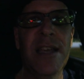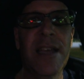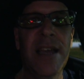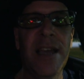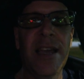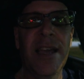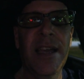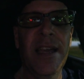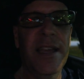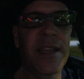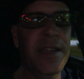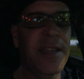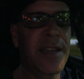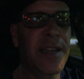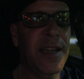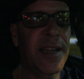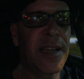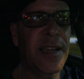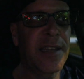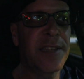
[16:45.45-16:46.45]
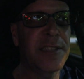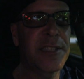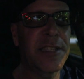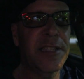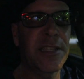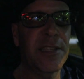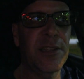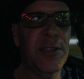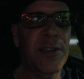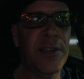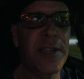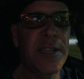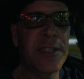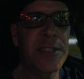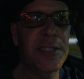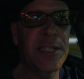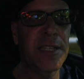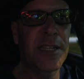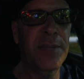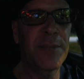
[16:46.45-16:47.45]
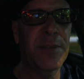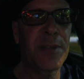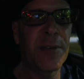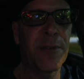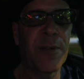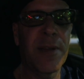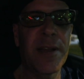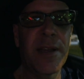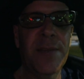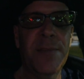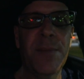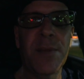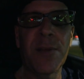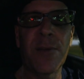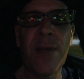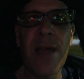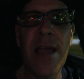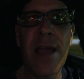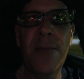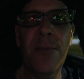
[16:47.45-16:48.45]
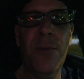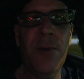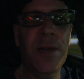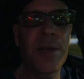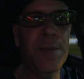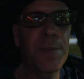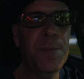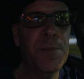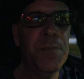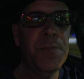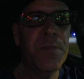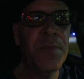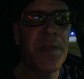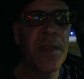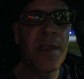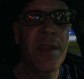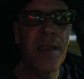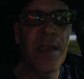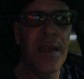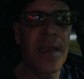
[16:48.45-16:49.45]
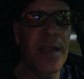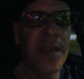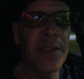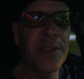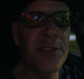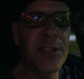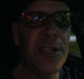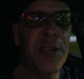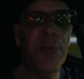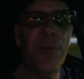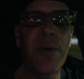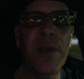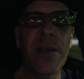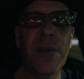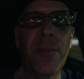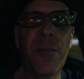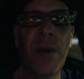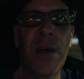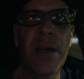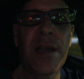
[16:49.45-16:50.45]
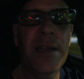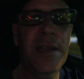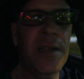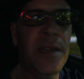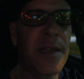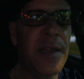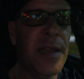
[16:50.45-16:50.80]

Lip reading: And I said I'm going to run up and grab one. And she wanted one.